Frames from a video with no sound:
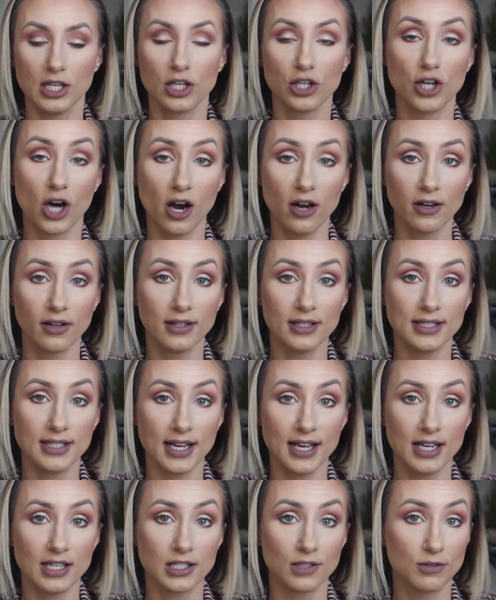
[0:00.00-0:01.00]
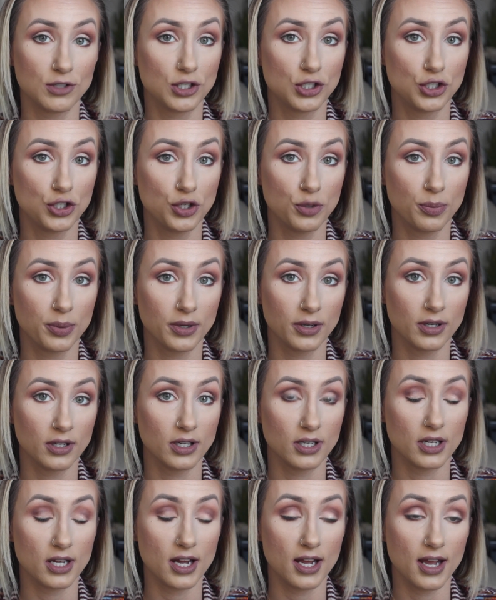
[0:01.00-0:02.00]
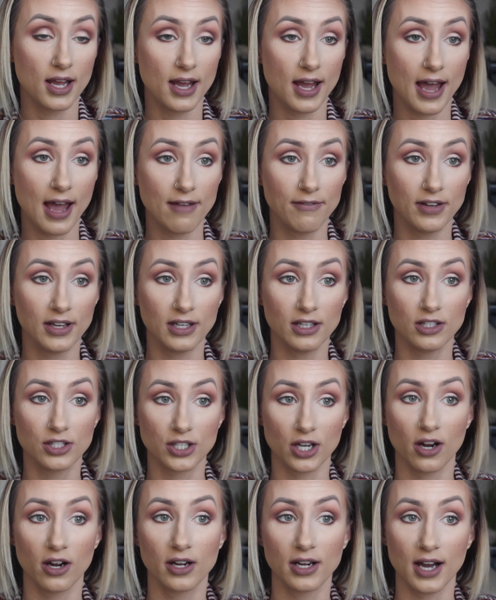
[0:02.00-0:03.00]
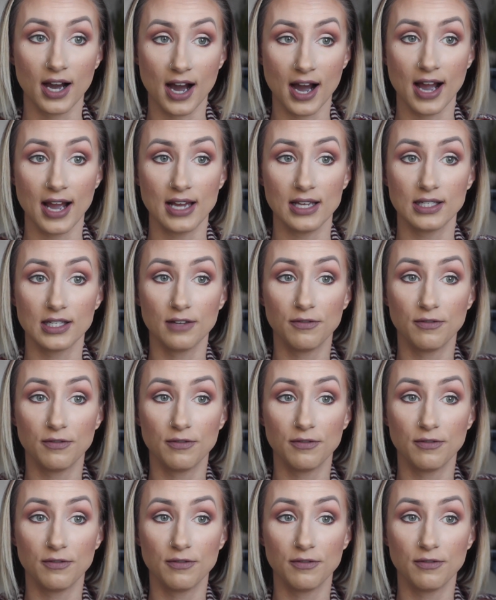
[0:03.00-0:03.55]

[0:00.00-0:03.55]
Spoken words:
Gone are the days of super heavy dark eyes.